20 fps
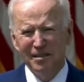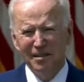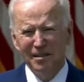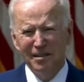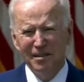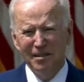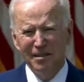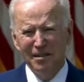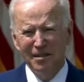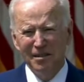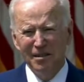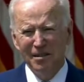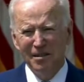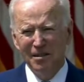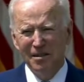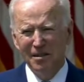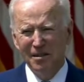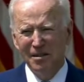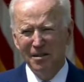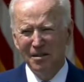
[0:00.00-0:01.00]

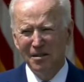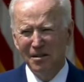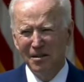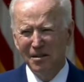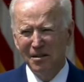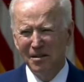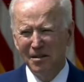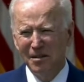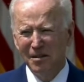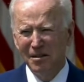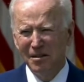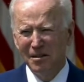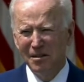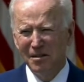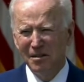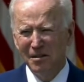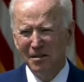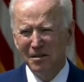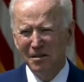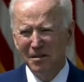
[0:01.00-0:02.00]

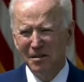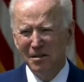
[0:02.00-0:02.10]
(no one is talking)